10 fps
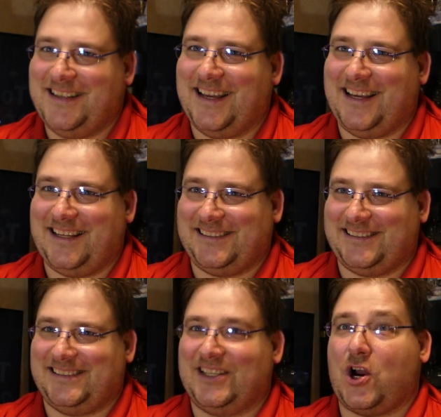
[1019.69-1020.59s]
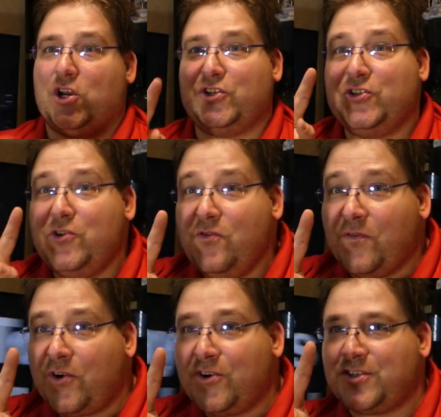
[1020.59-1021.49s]
Yes, there are two
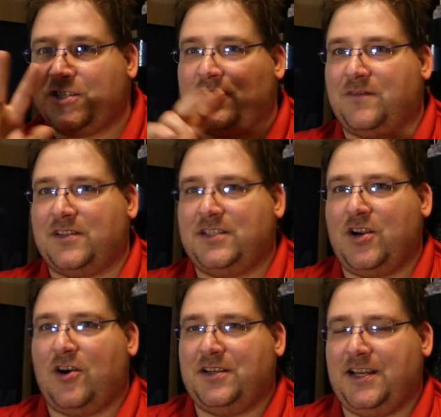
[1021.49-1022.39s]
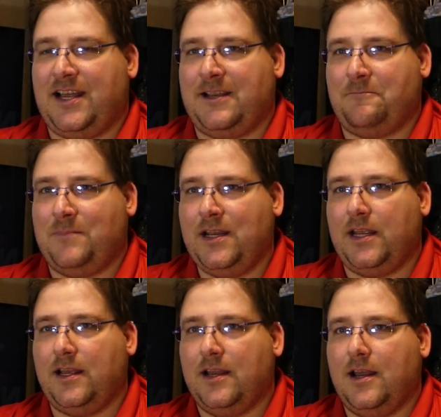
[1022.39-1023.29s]
versions of the CR10
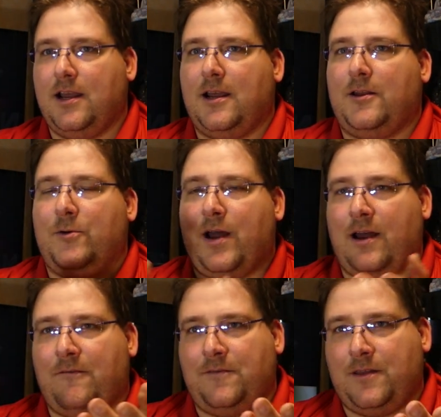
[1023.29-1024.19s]
Mini. You have